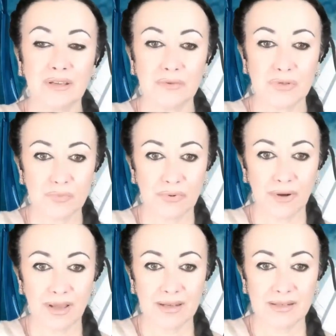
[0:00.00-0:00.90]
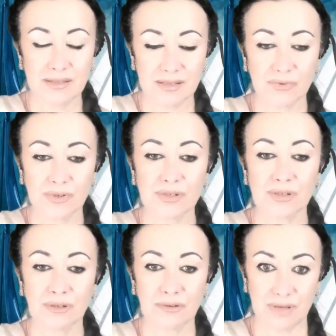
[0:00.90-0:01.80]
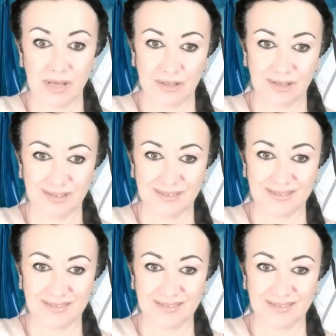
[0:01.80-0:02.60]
you spread destruction or creation.